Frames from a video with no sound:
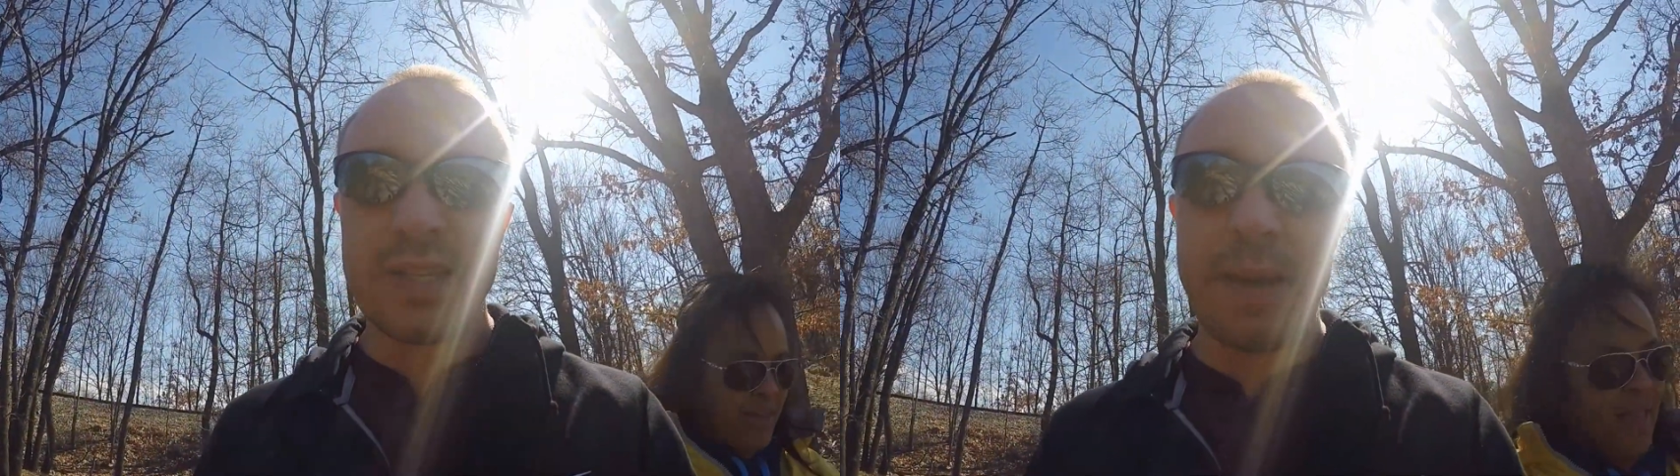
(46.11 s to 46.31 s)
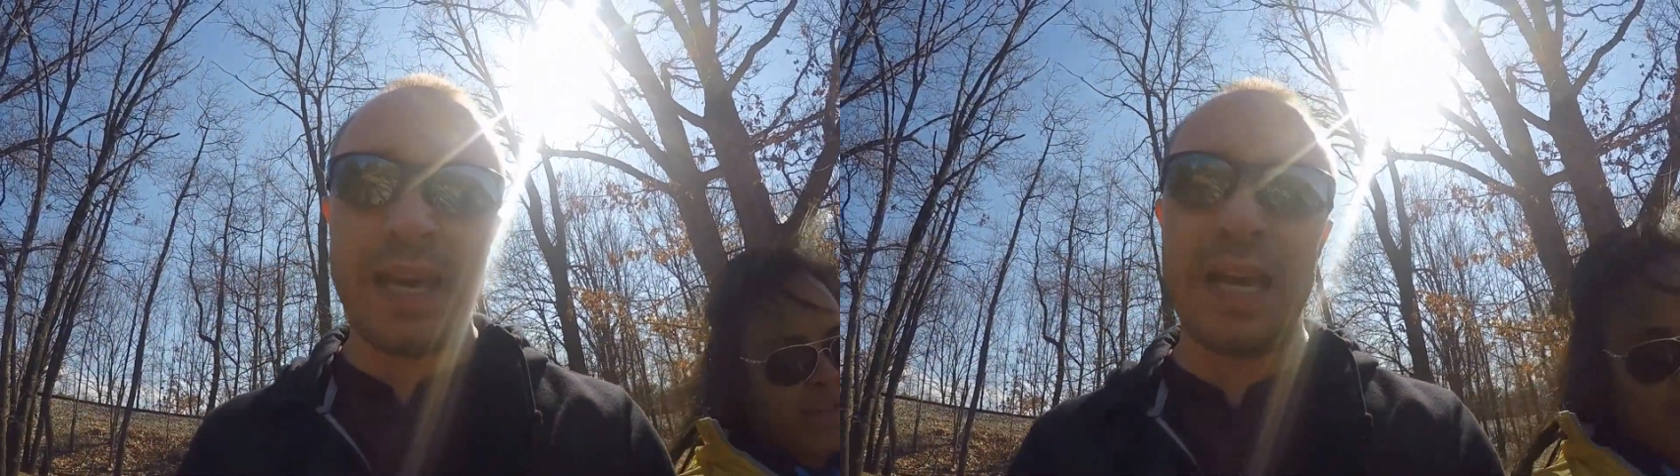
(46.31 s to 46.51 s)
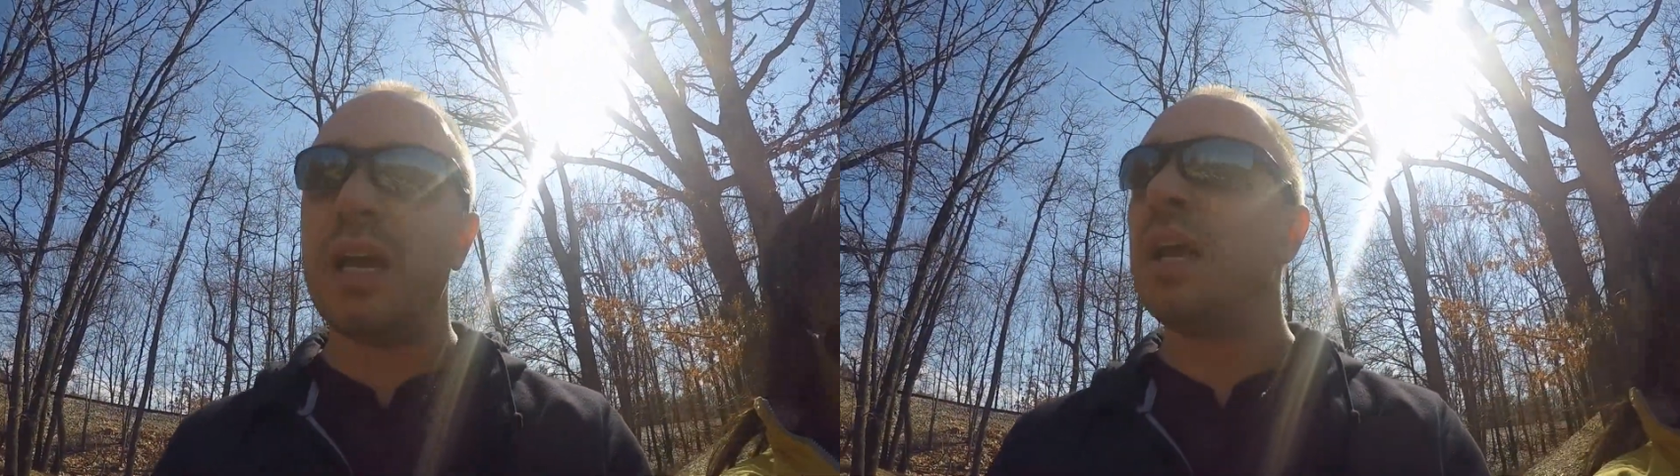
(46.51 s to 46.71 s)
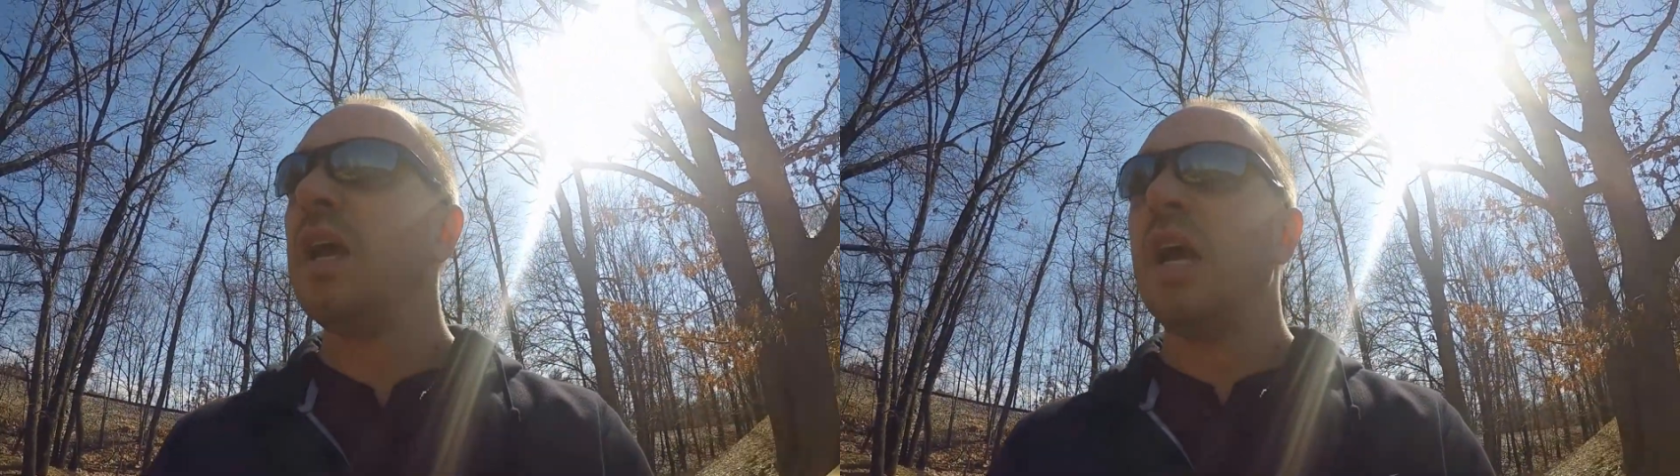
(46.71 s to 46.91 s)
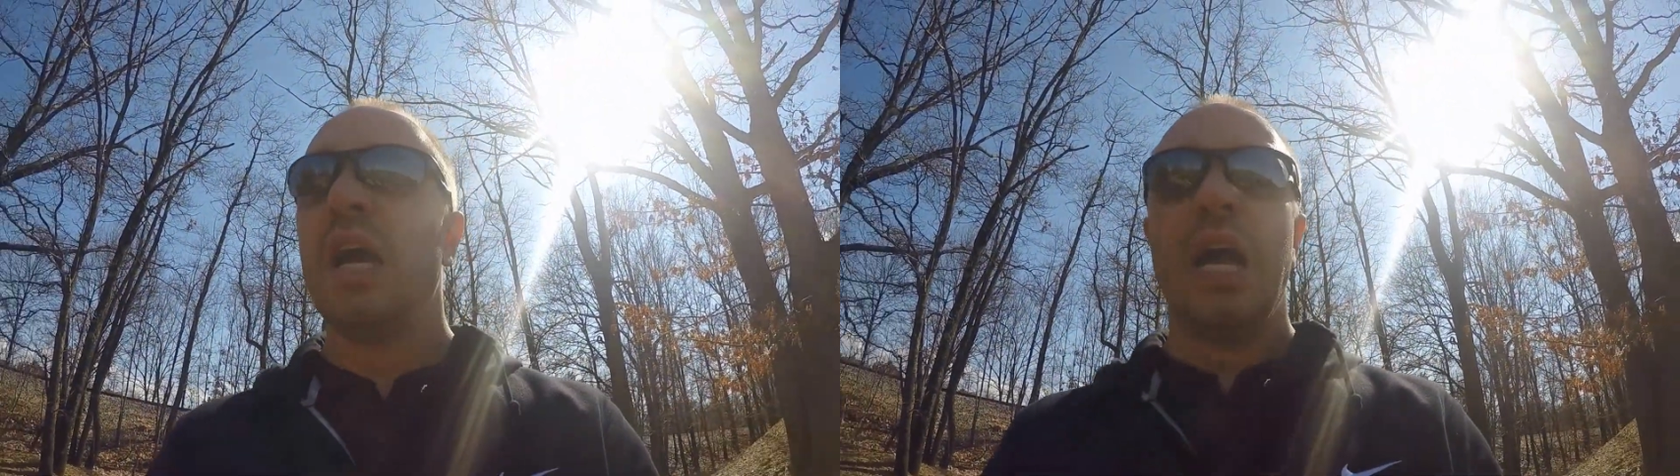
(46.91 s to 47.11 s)
to me. Here,
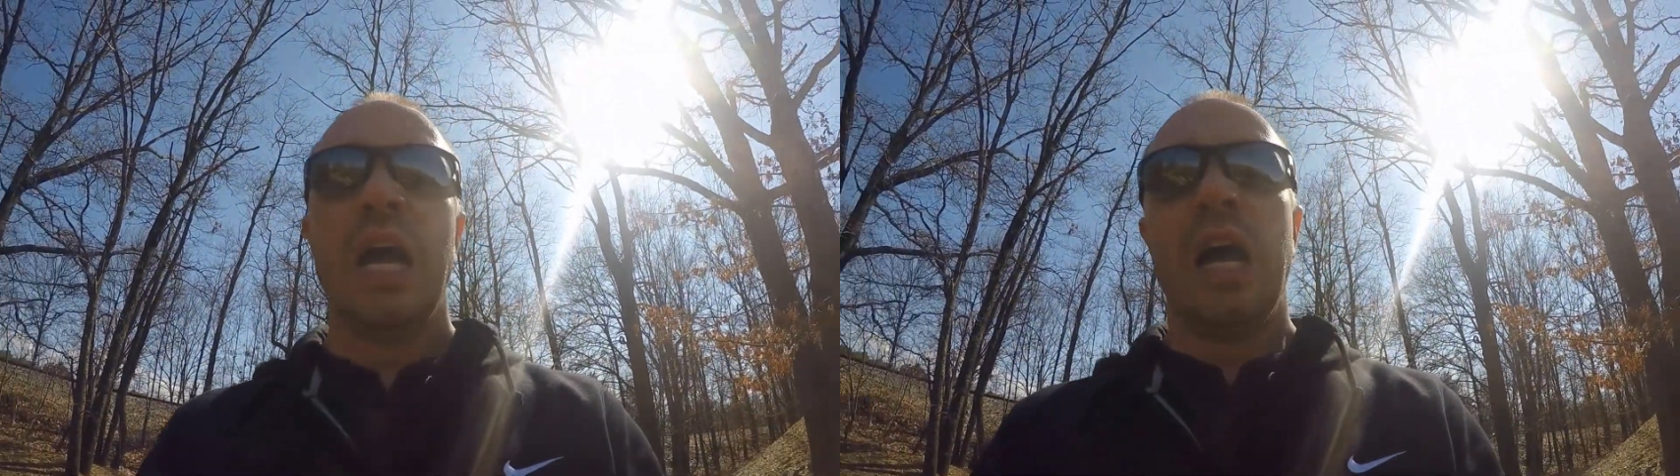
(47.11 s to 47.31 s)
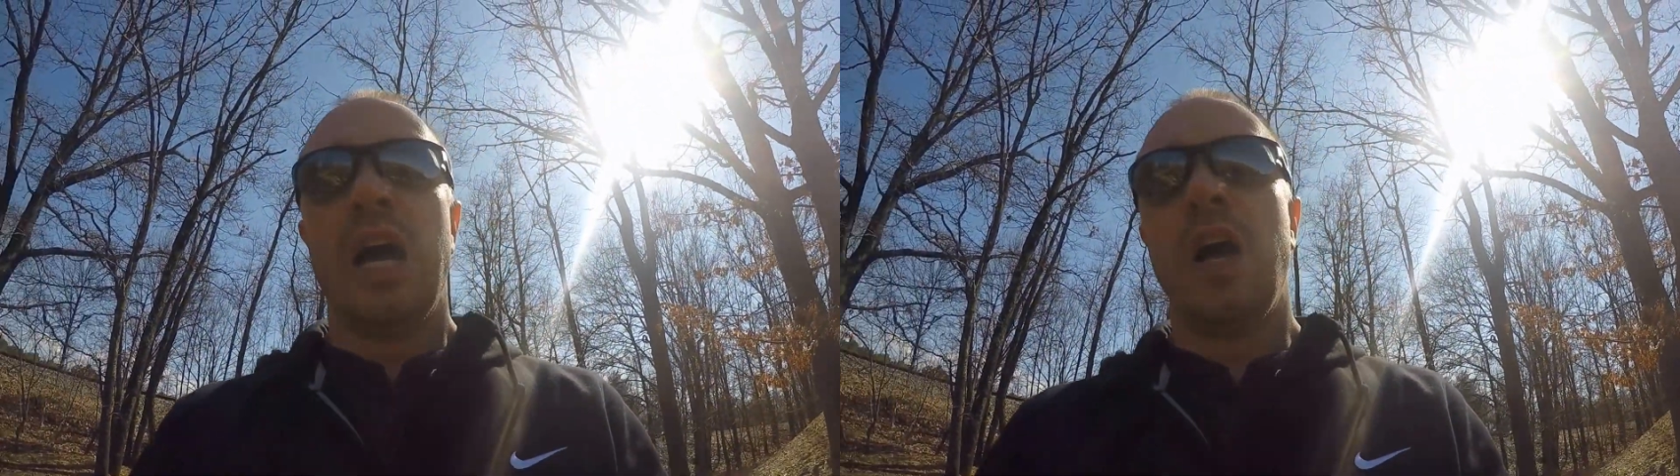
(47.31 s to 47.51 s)
here,